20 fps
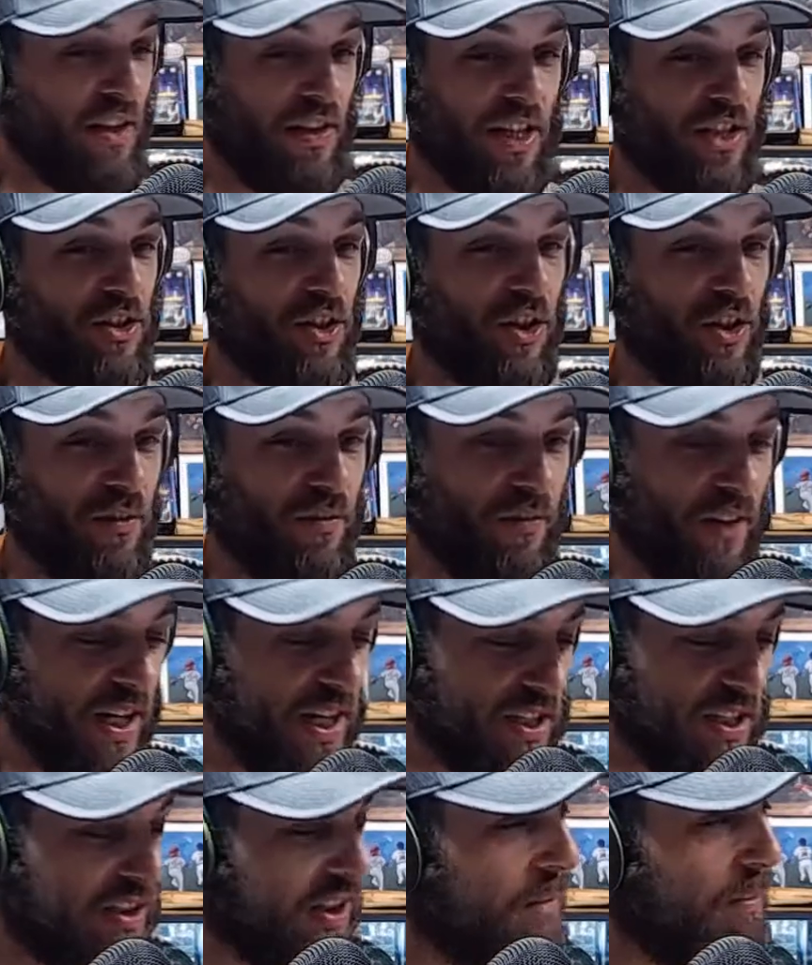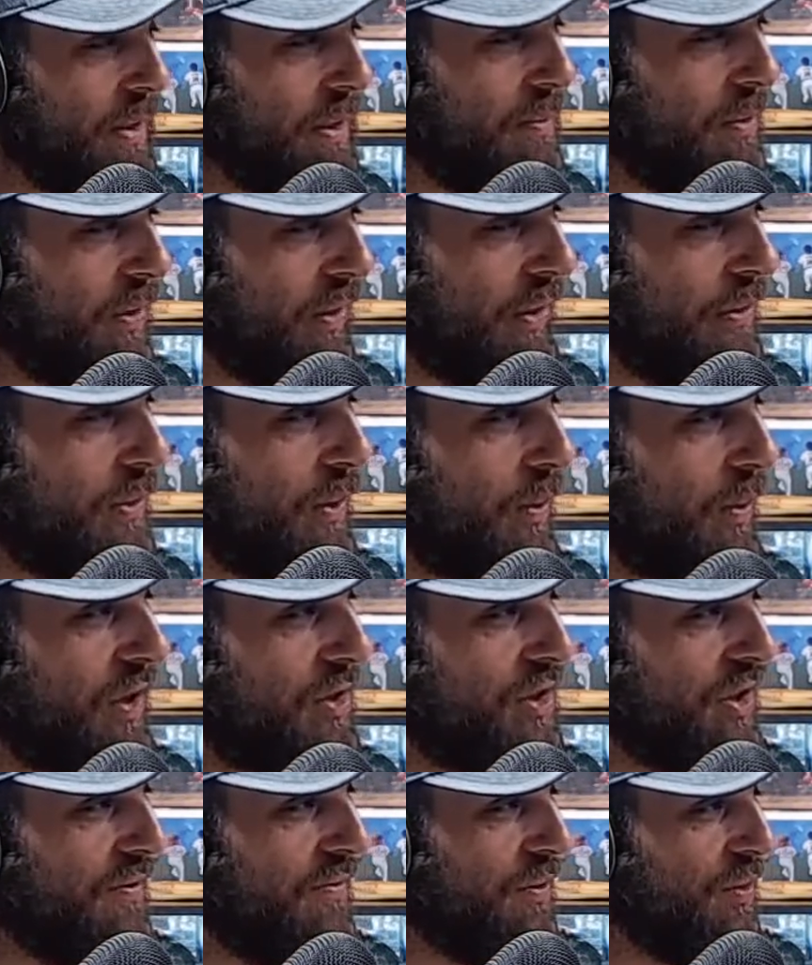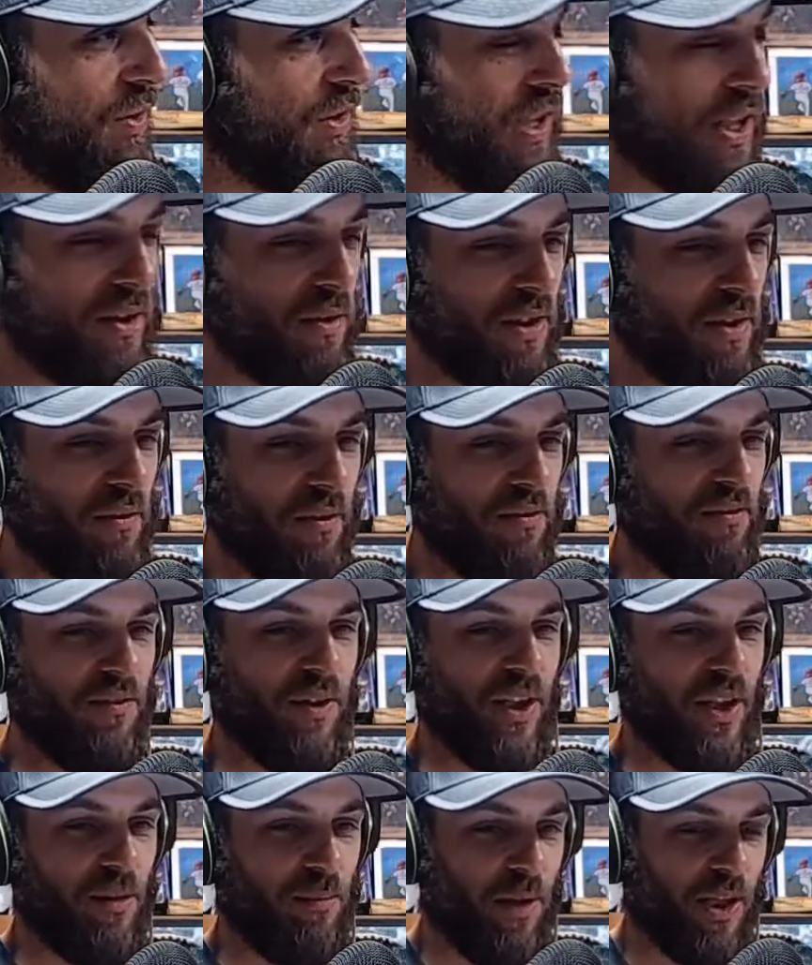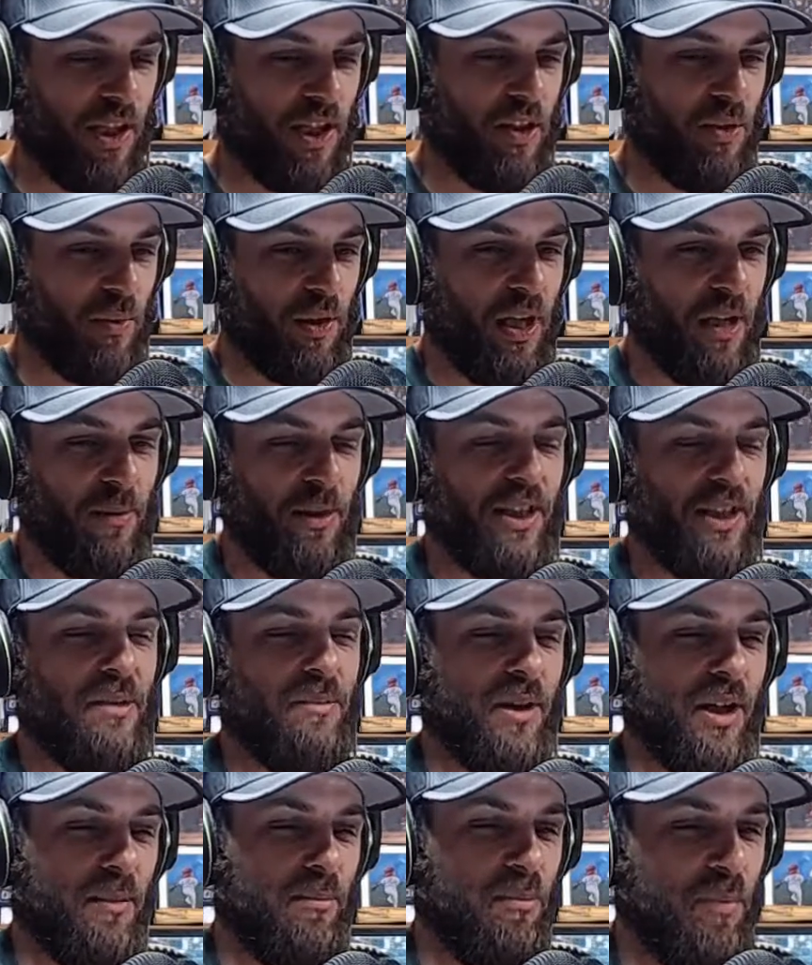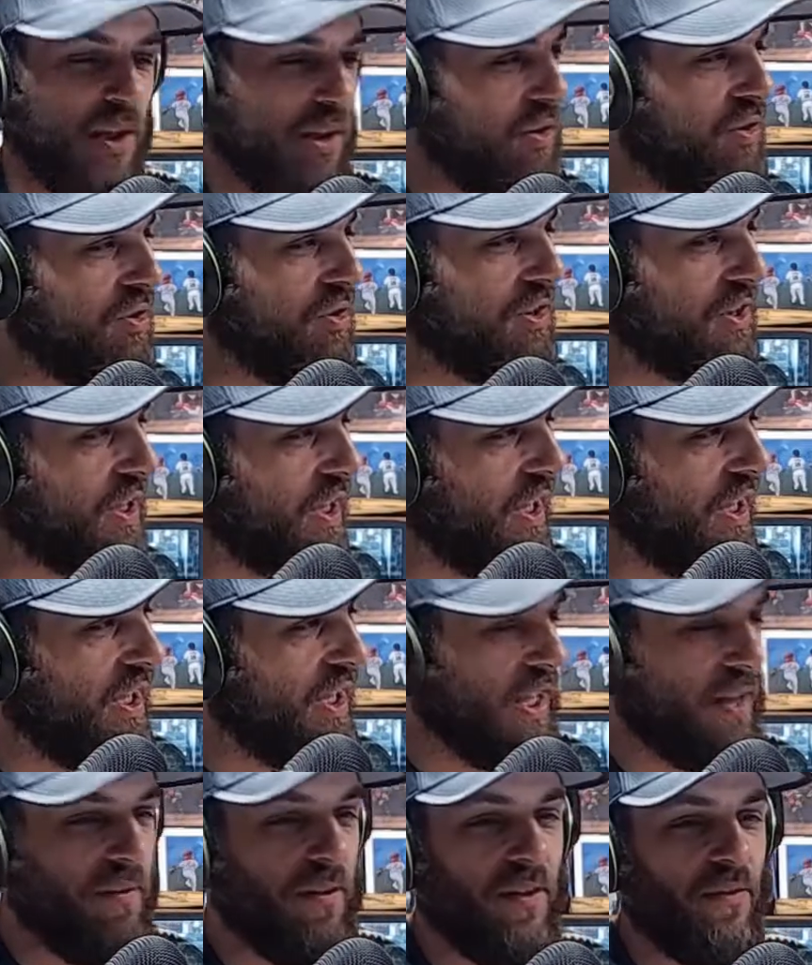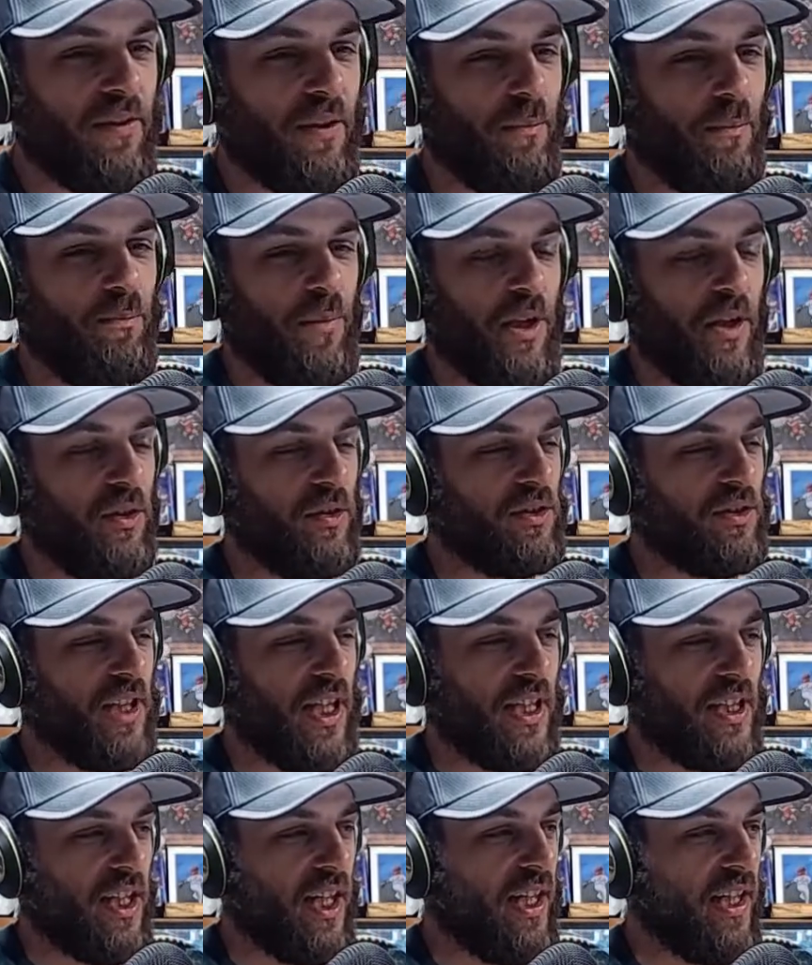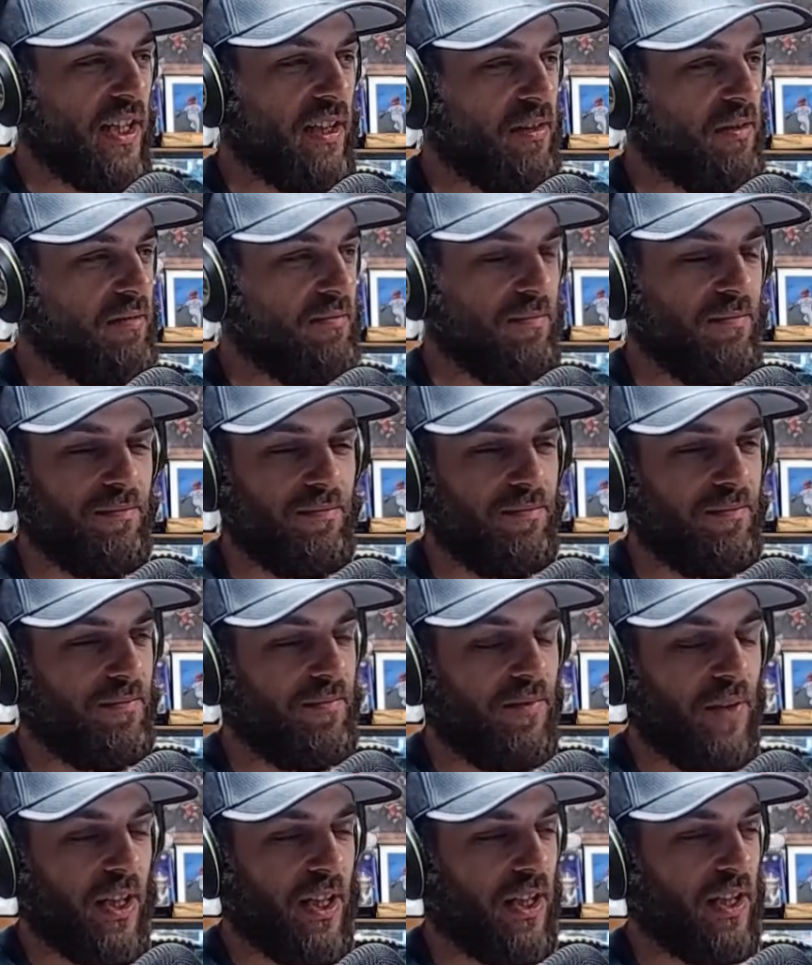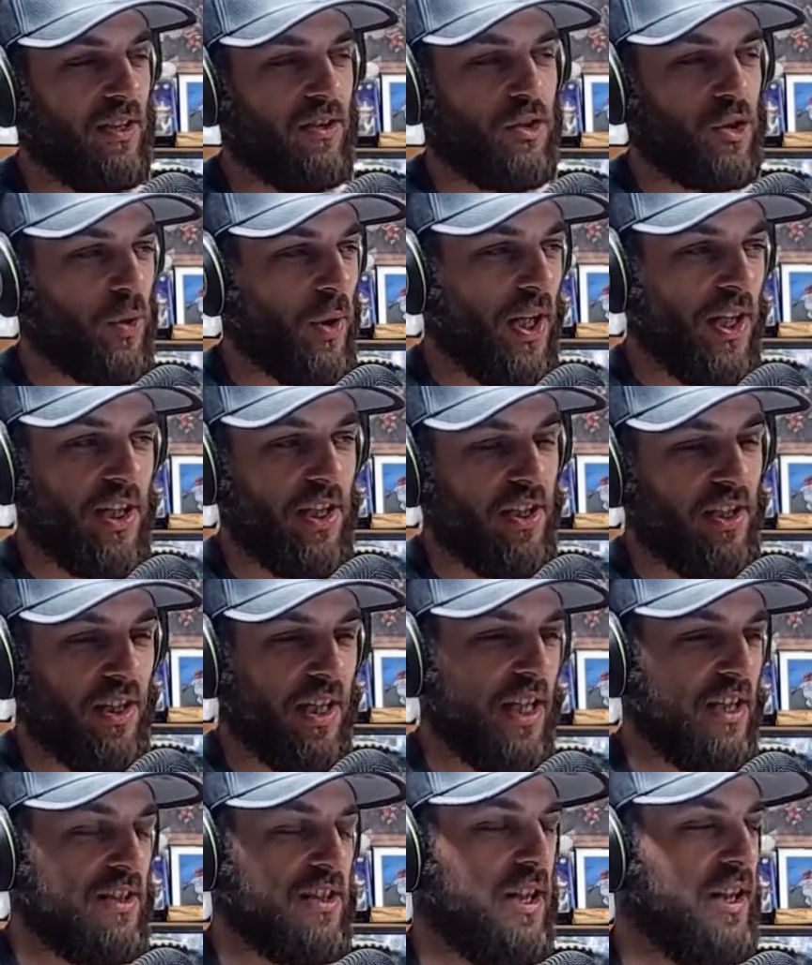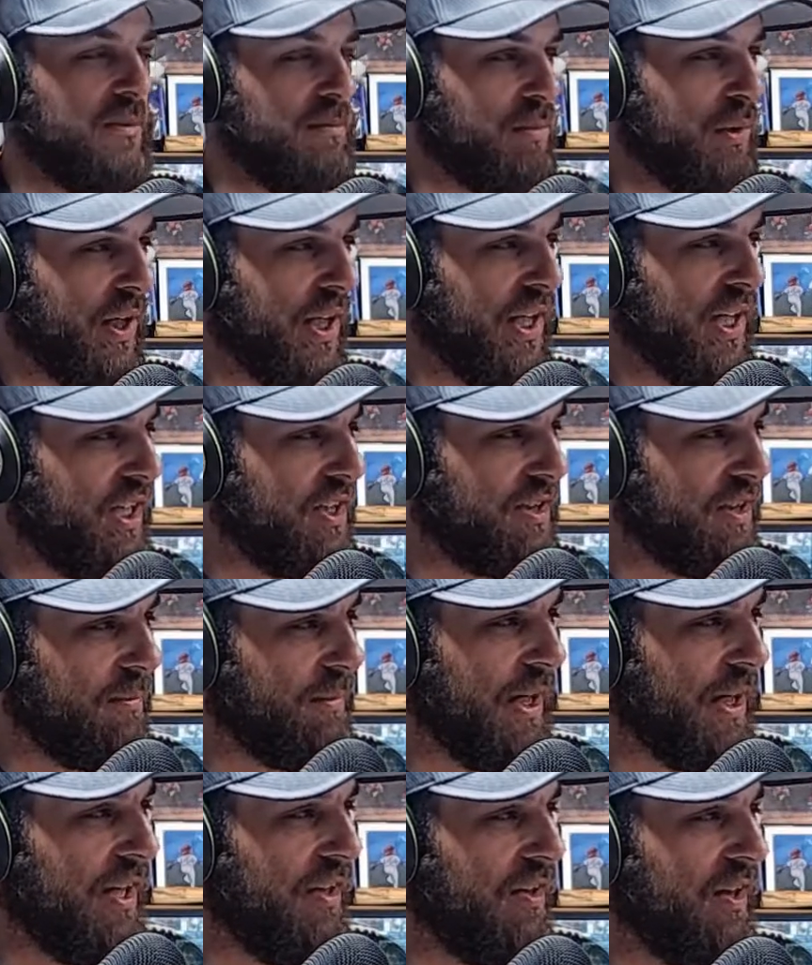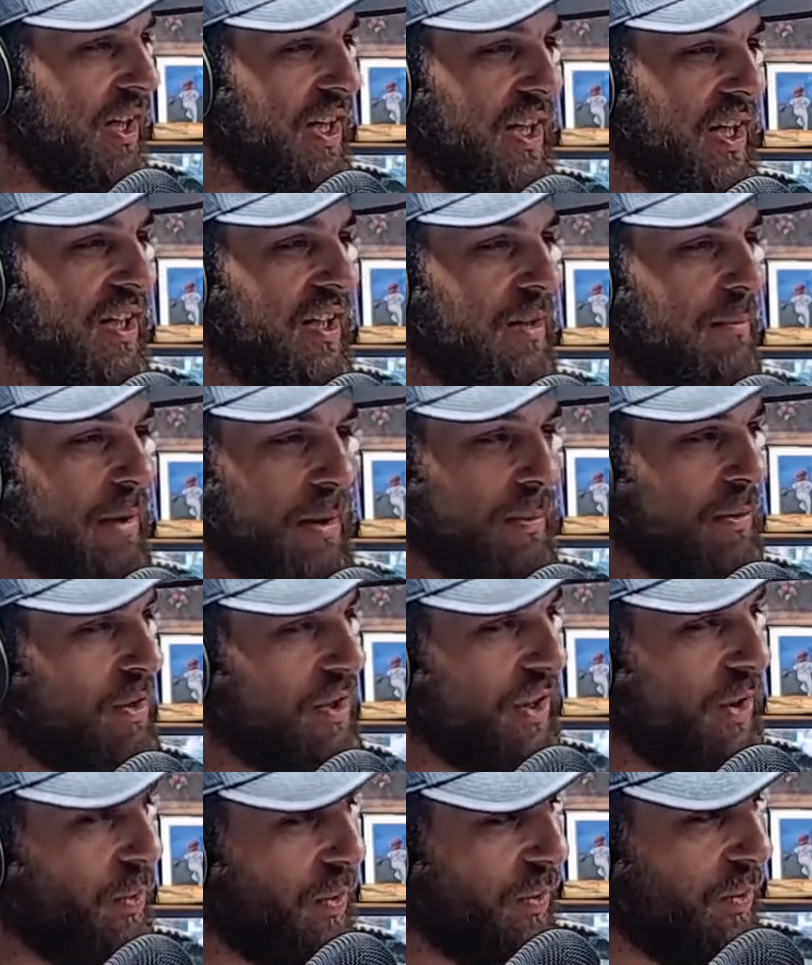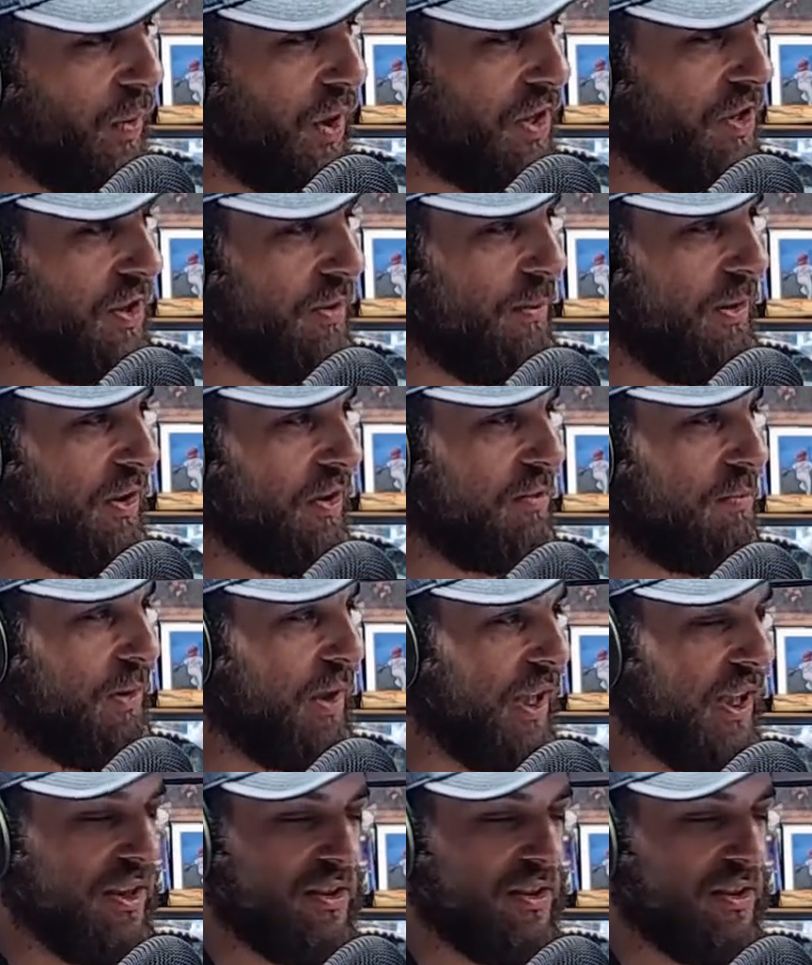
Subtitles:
That's all fantasy people are going to be watching it for. They don't give a fuck about either one. I mean, come on, Bills. Even if the Bills had like fucking traded and got Tom Brady somehow, people still wouldn't watch the Bills play.